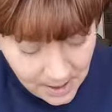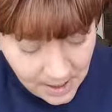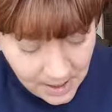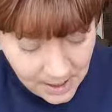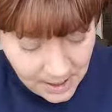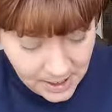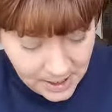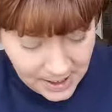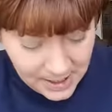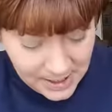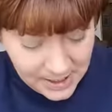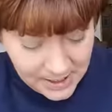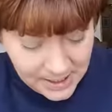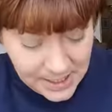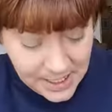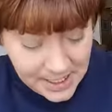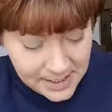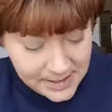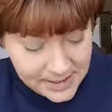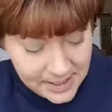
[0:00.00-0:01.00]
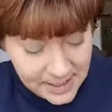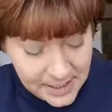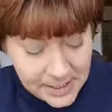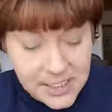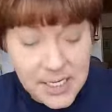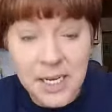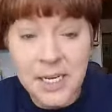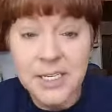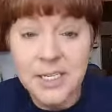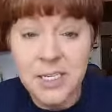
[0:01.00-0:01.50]
And yes, it
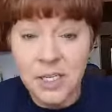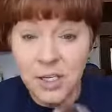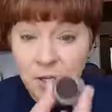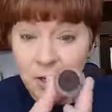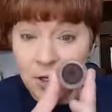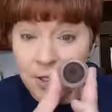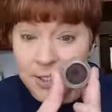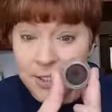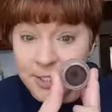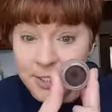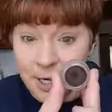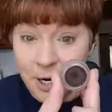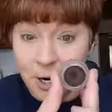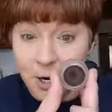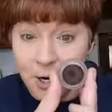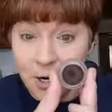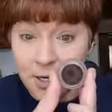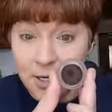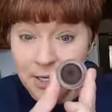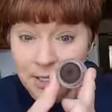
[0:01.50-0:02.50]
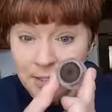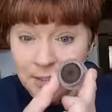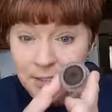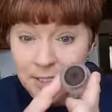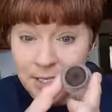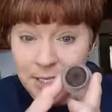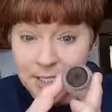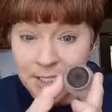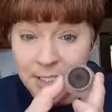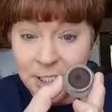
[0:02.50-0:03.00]
does look dark.
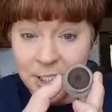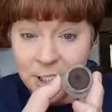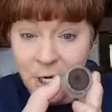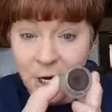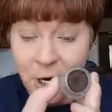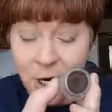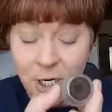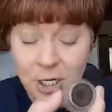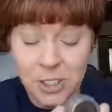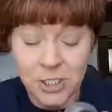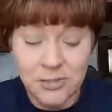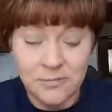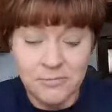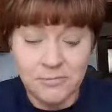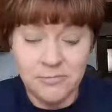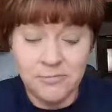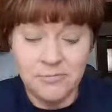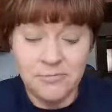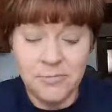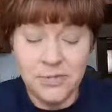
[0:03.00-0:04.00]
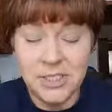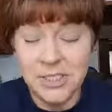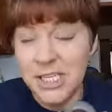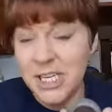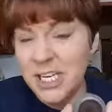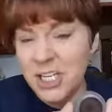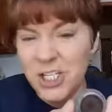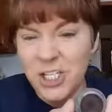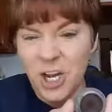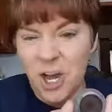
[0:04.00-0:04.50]
It is a dark, it's
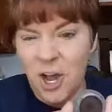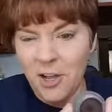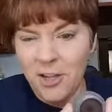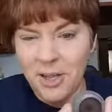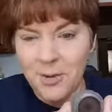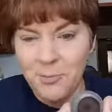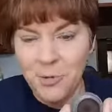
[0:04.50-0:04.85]
like a chocolate